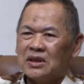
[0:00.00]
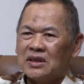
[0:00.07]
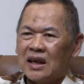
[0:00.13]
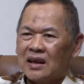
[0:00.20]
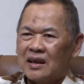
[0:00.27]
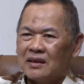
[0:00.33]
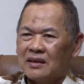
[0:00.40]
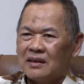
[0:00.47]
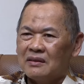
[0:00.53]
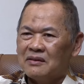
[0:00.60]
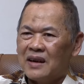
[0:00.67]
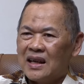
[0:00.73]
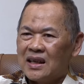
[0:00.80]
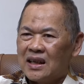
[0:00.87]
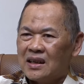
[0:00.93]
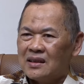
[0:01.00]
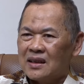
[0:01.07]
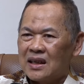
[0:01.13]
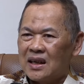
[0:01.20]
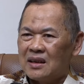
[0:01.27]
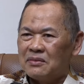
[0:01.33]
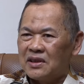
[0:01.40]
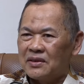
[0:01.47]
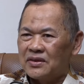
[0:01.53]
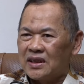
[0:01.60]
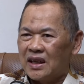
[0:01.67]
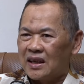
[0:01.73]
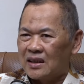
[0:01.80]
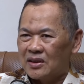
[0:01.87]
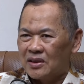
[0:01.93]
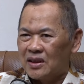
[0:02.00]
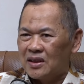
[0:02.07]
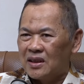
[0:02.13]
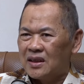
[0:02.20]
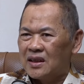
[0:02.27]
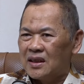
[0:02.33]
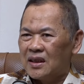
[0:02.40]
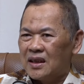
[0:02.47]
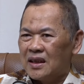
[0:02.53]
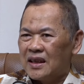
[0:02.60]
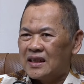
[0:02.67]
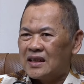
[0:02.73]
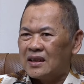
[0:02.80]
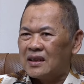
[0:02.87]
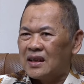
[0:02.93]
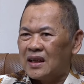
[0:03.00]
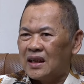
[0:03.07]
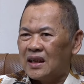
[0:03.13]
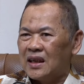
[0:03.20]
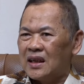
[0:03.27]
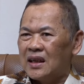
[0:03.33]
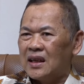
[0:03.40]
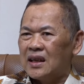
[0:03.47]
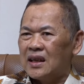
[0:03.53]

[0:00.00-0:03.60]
charcoal. 1 kilogram of charcoal is only